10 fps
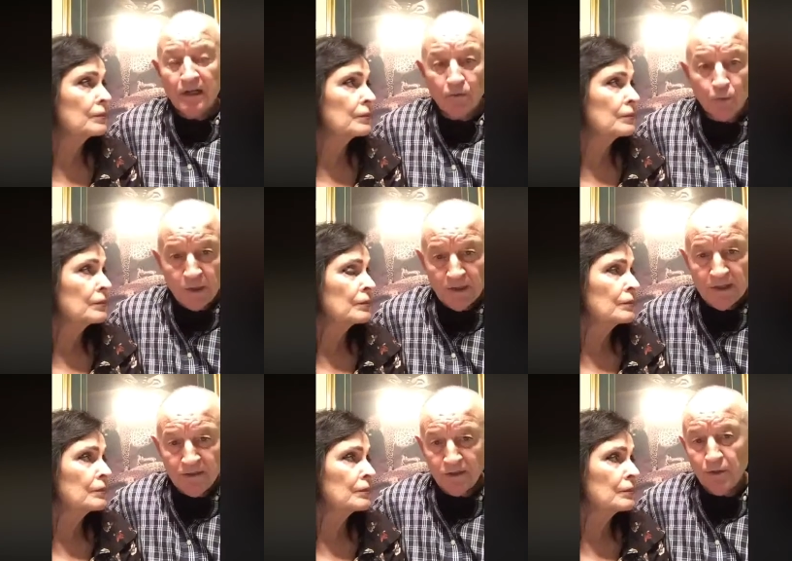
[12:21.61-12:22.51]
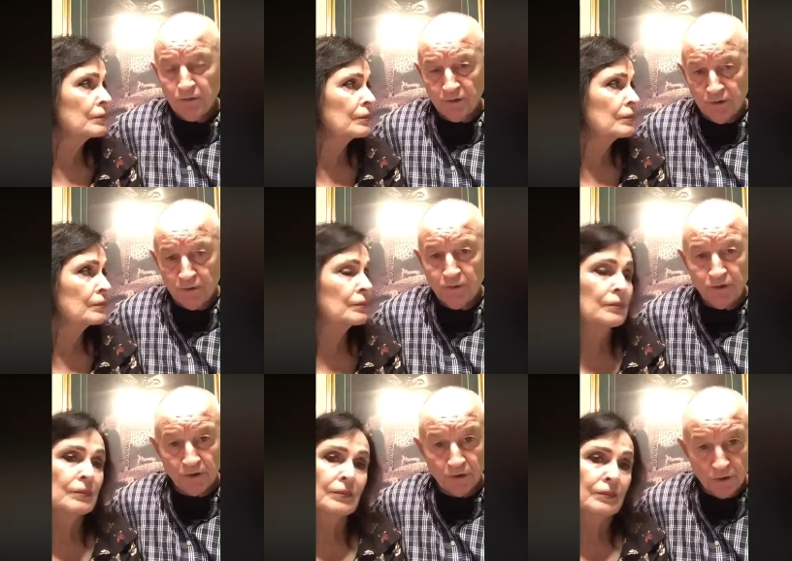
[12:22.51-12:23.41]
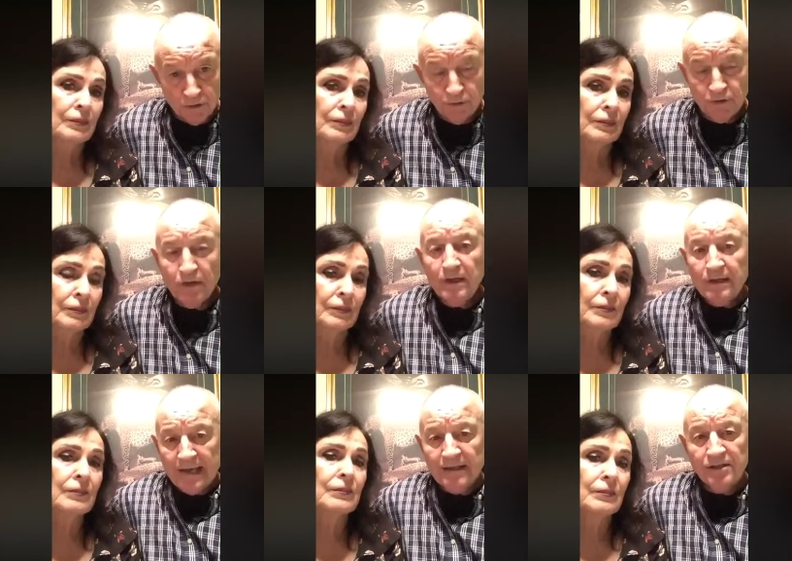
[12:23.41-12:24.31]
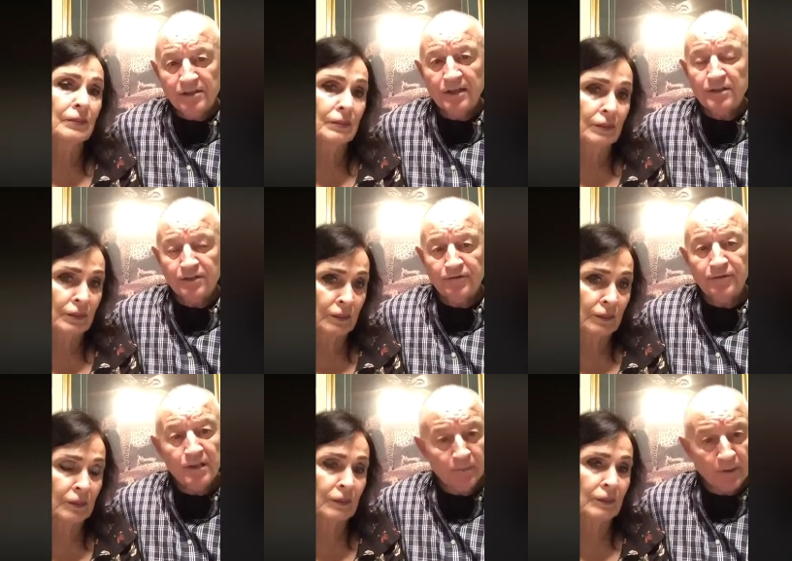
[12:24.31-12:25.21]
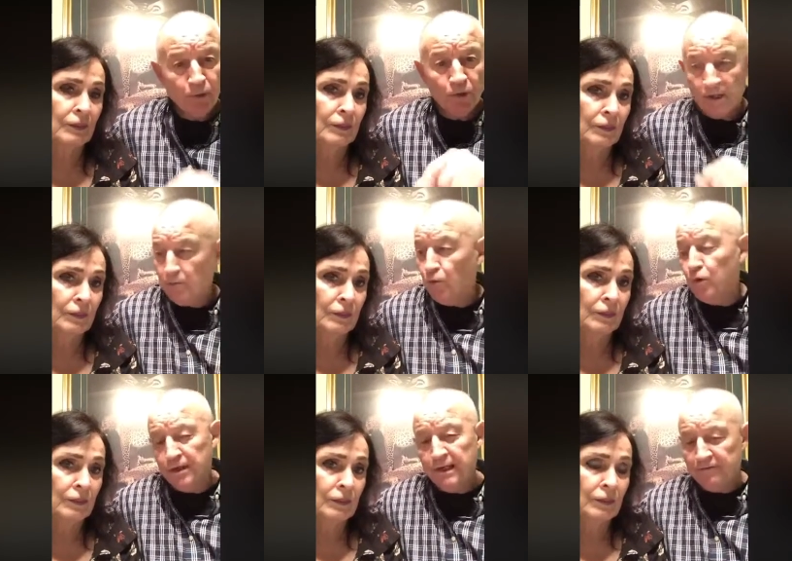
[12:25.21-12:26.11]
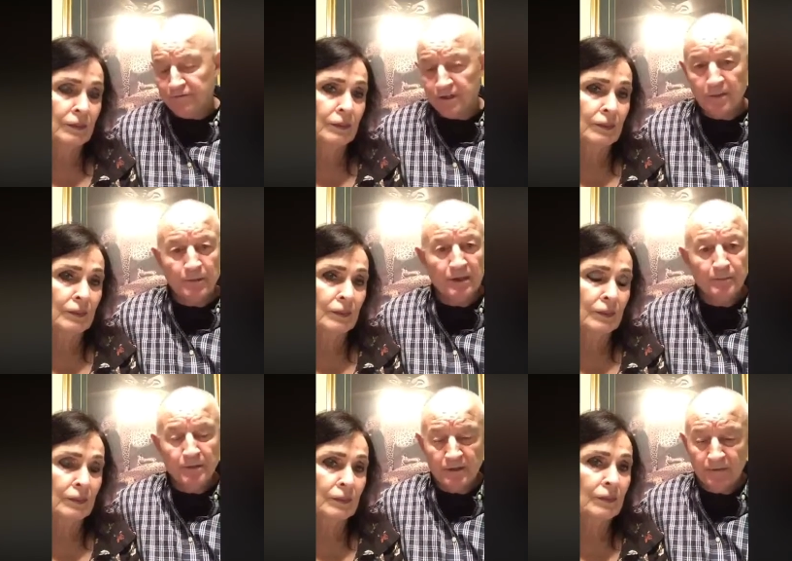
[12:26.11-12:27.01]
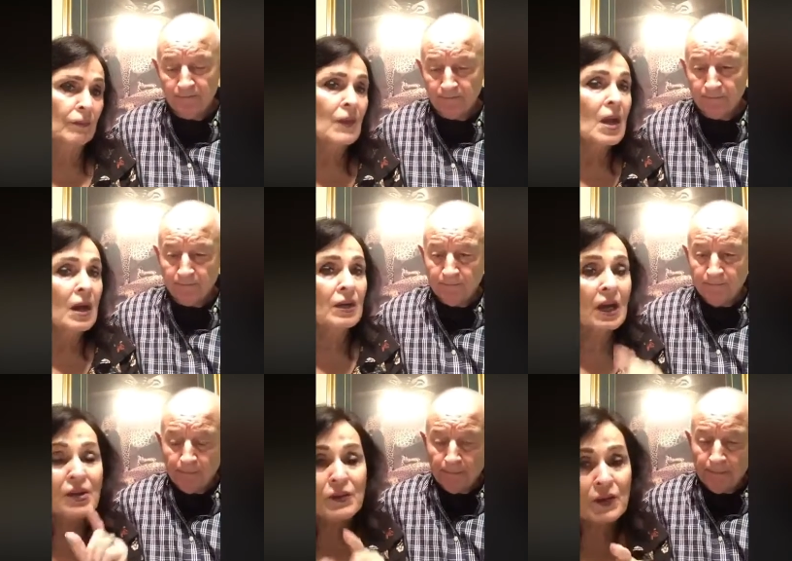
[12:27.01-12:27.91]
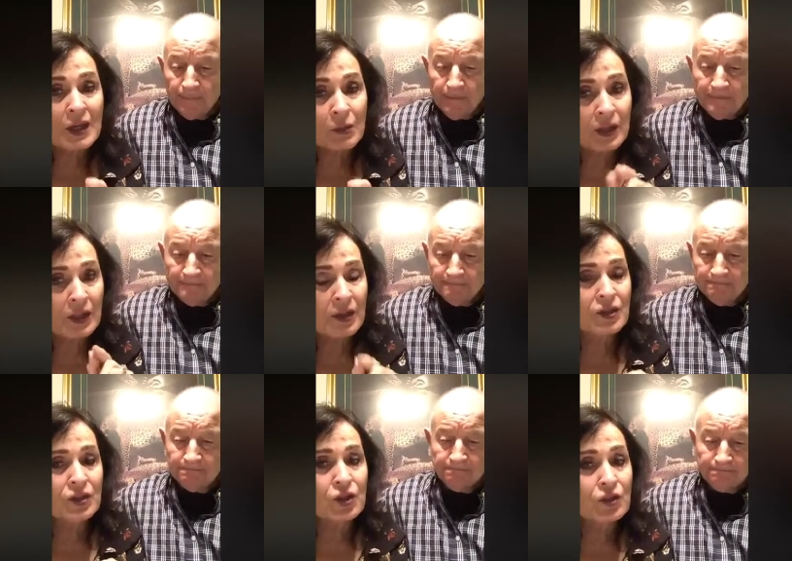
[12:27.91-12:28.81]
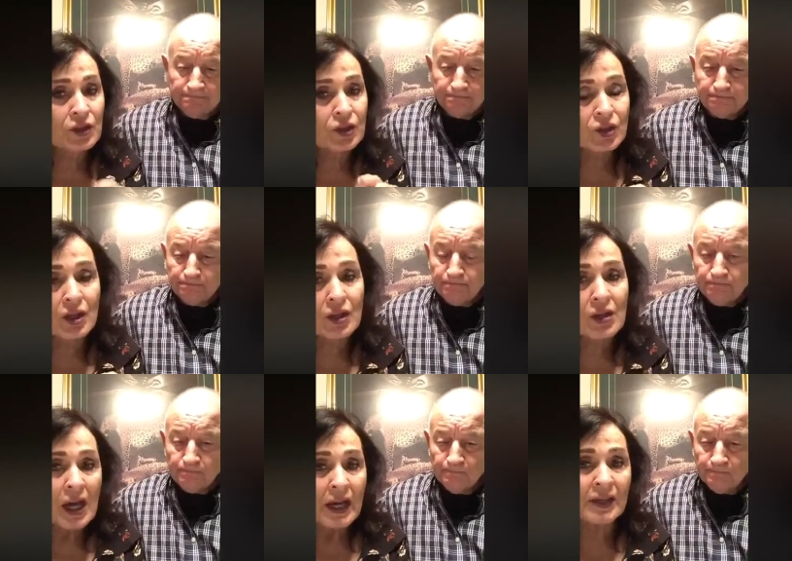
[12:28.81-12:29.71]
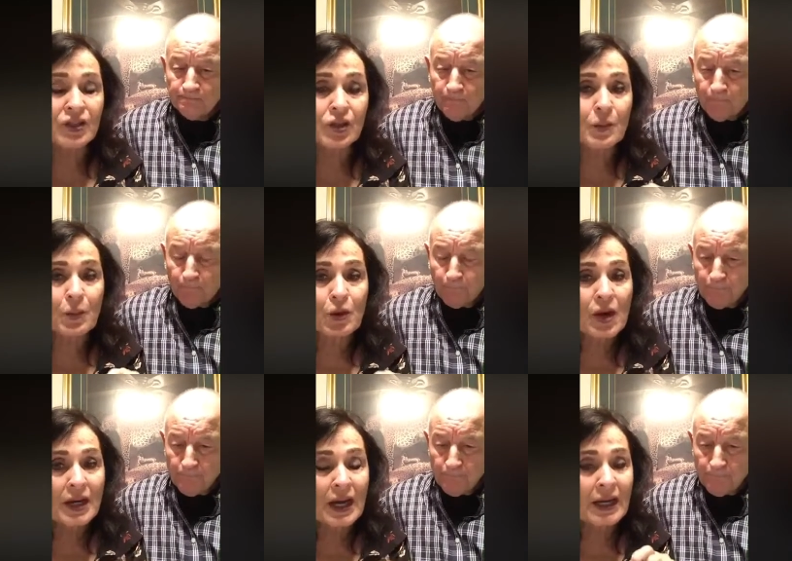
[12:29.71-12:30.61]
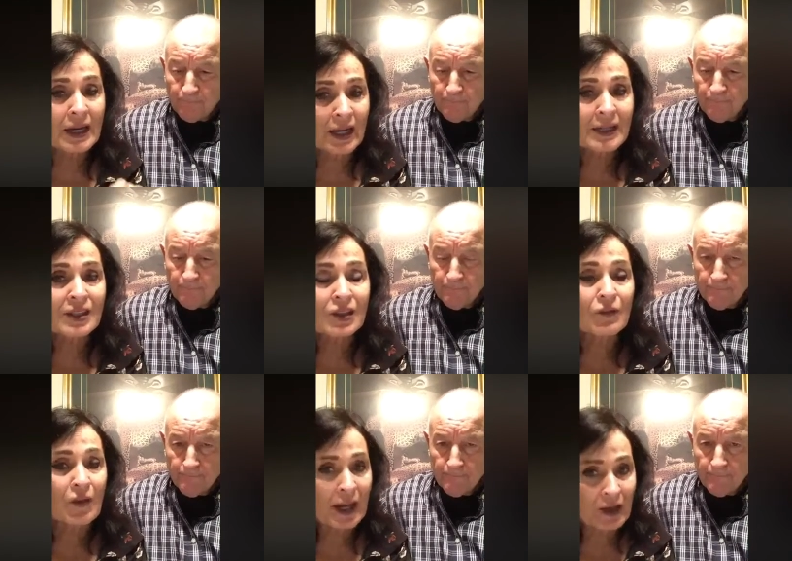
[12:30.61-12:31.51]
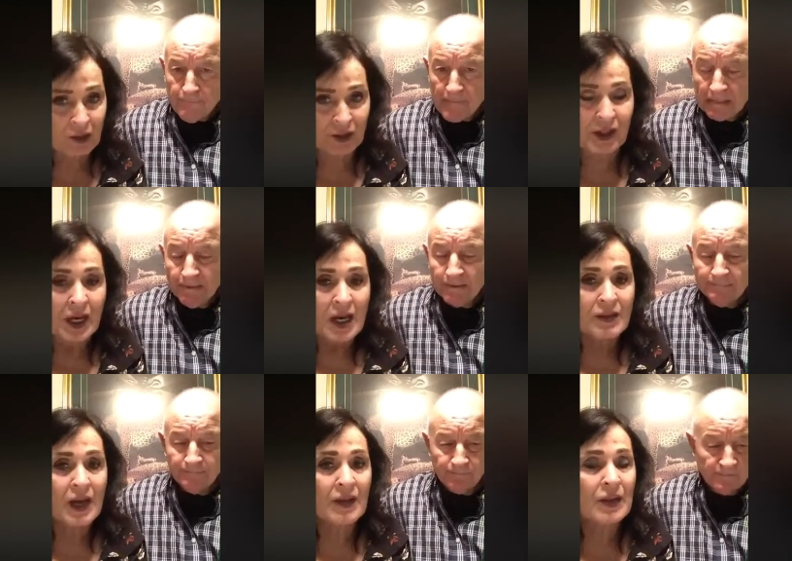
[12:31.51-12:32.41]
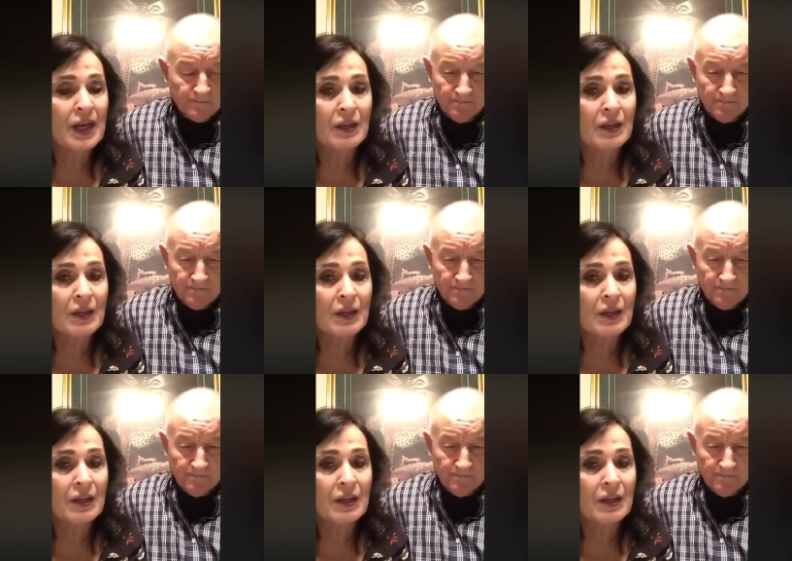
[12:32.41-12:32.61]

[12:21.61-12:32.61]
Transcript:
Speaker 1: And we need to know the truth so the truth can set us free and we walk, can walk in that freedom and liberty.
Speaker 2: Another thing we need to do this year is to pray against the veils yeah. that the